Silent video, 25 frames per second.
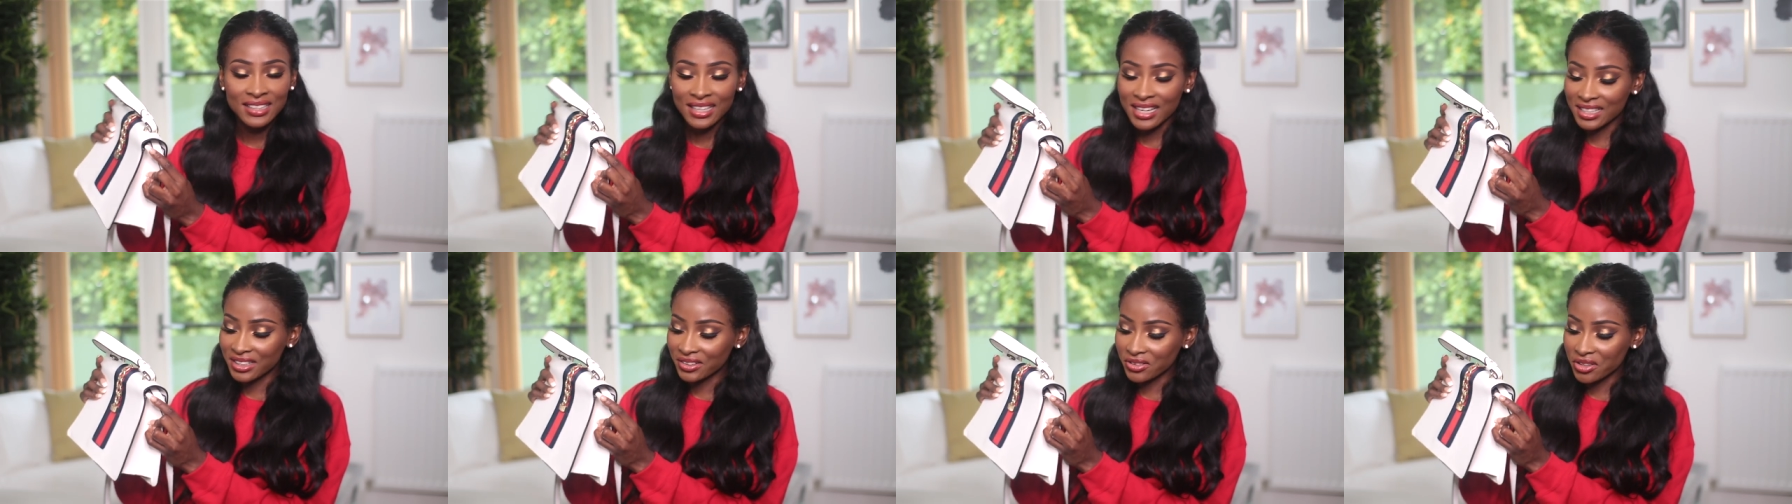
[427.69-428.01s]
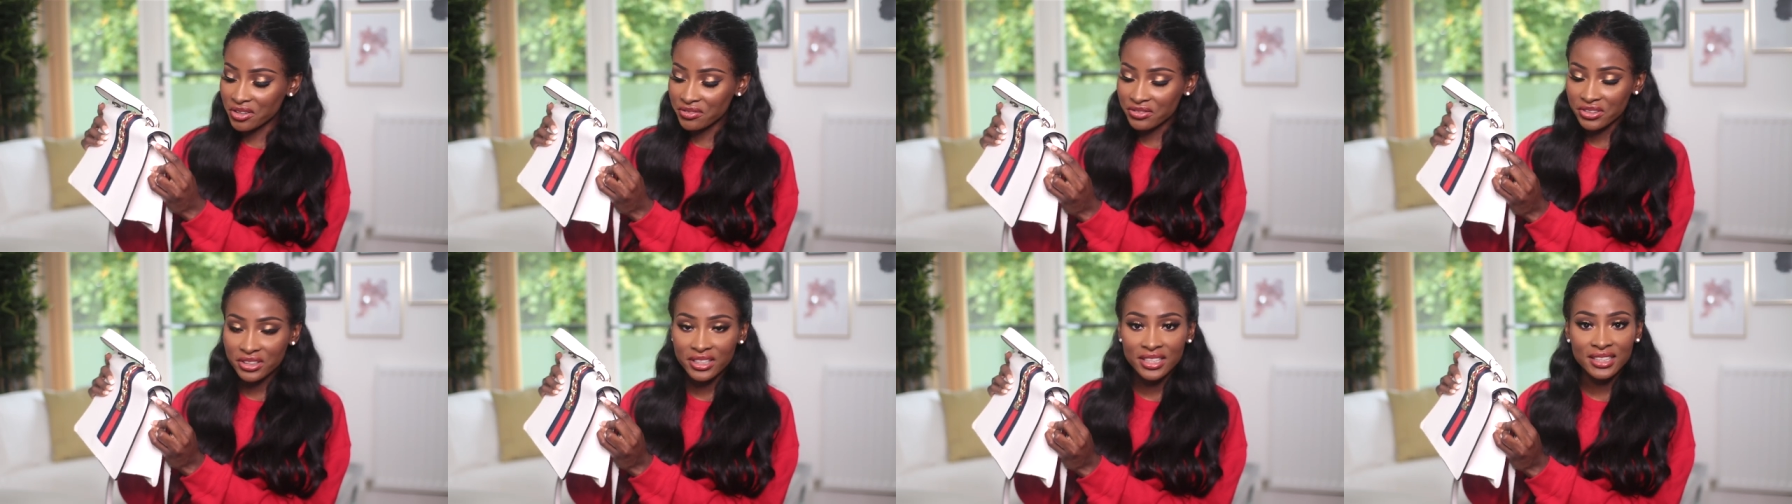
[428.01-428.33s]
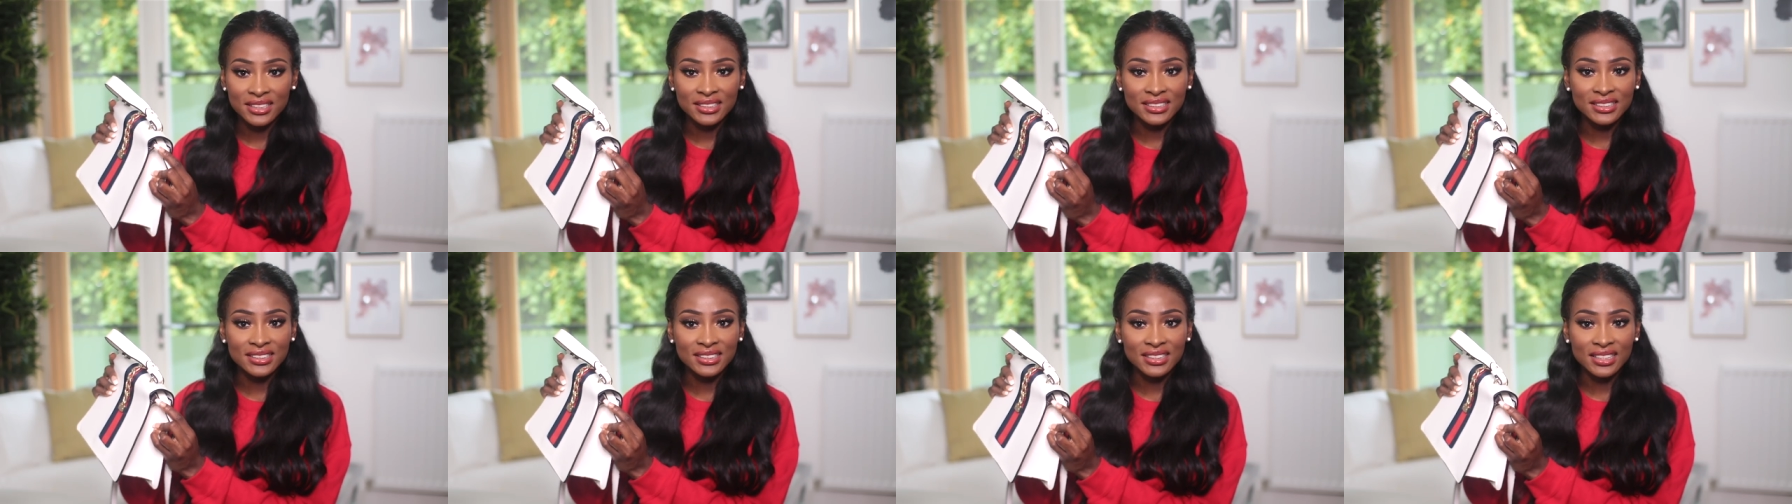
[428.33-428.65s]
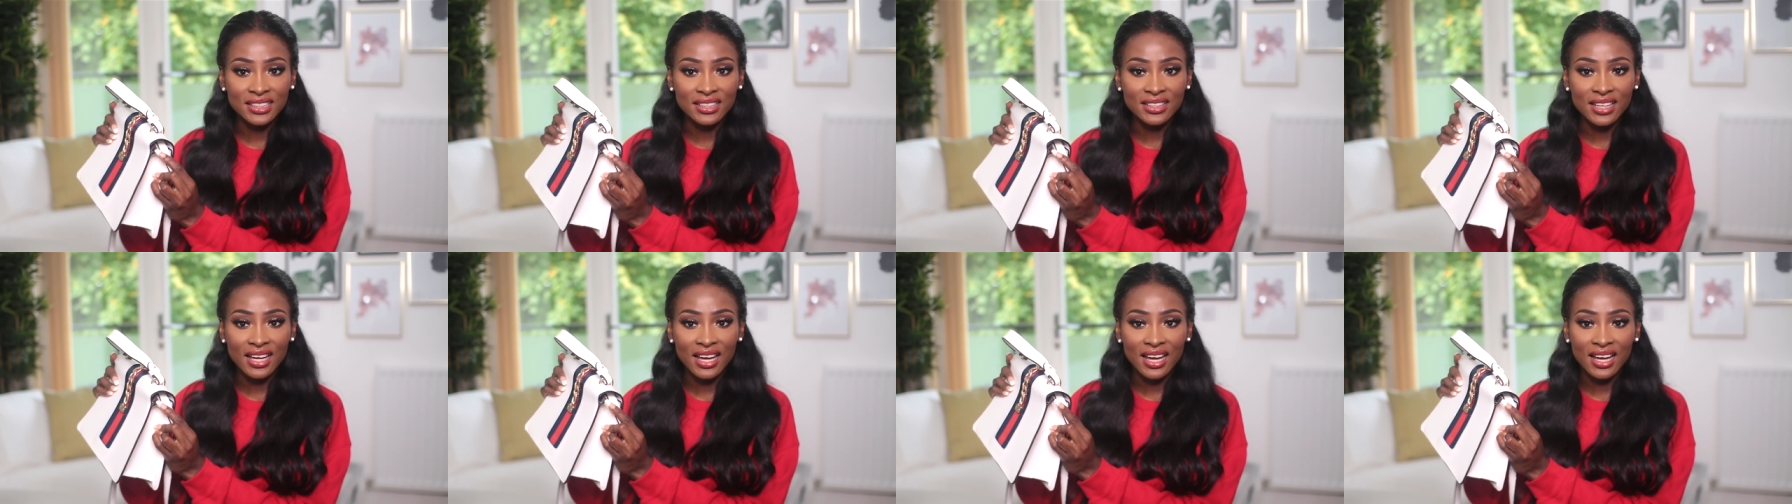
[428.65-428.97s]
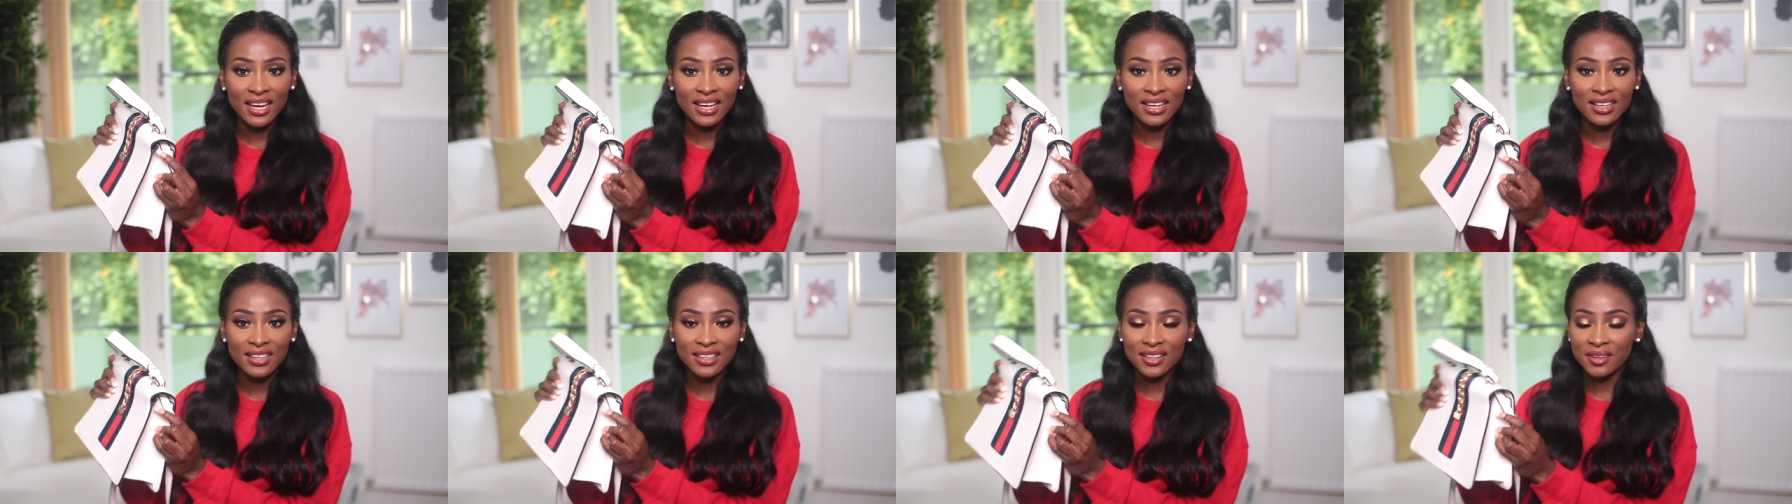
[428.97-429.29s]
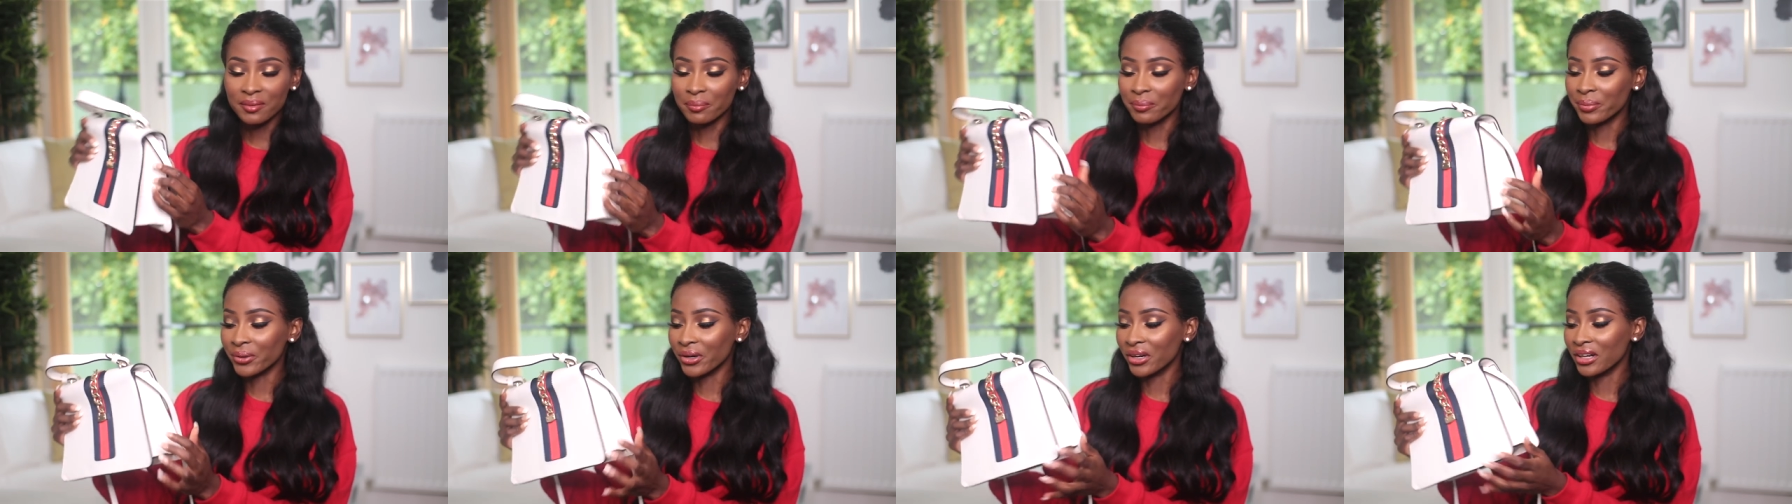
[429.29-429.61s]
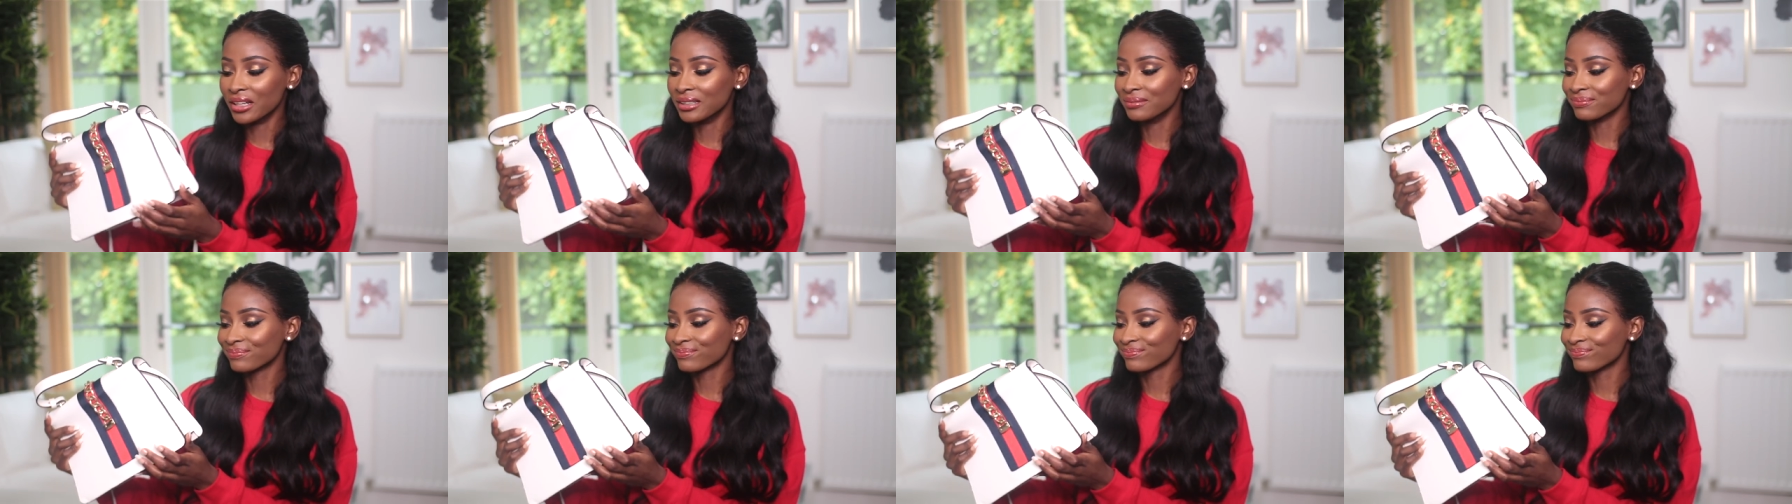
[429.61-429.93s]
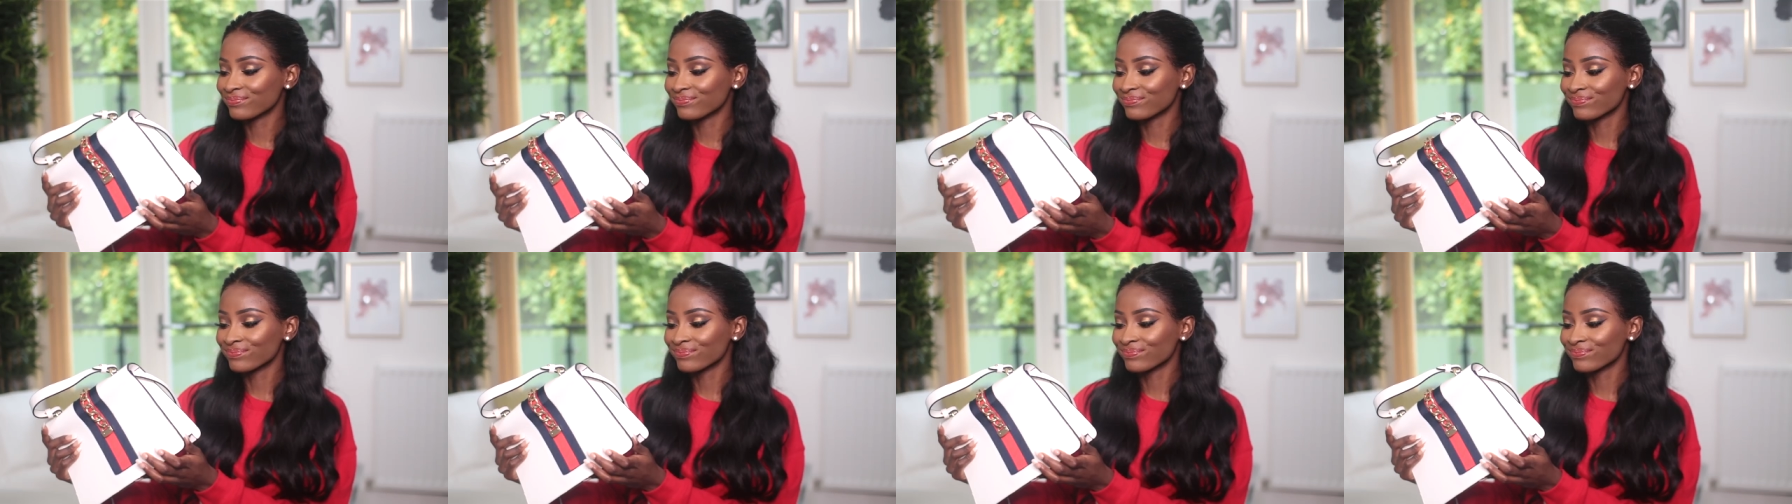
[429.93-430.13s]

I don't know if you can see that, but